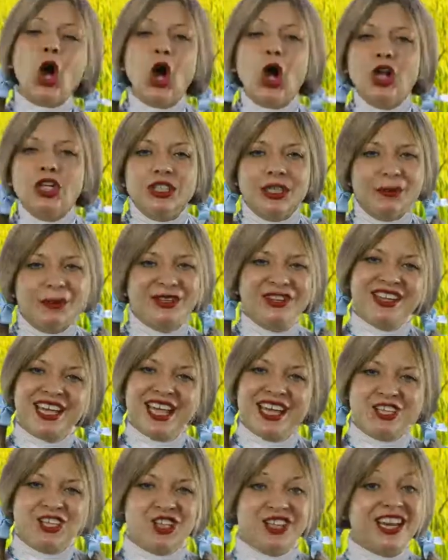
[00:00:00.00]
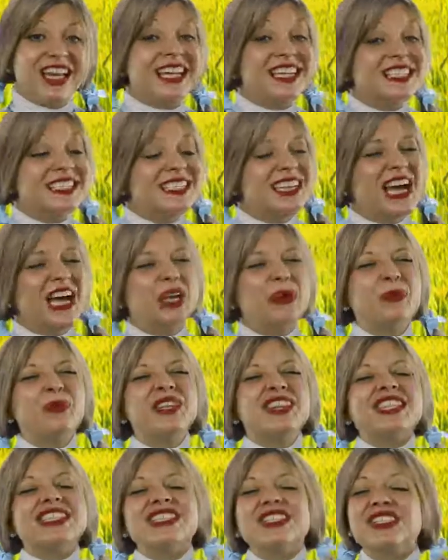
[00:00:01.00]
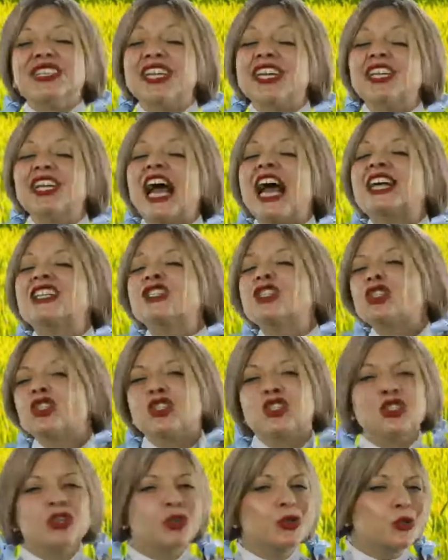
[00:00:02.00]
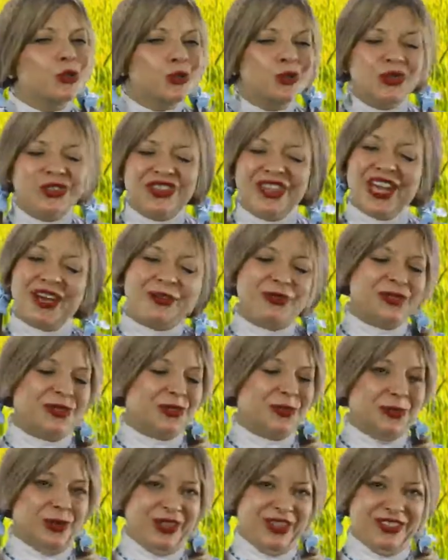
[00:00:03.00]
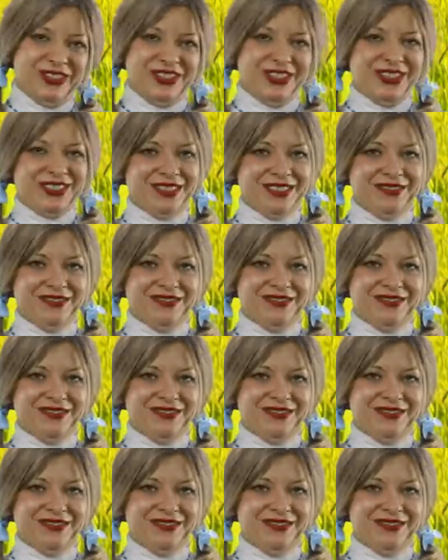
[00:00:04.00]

all communication is done with as little as 2,000 words.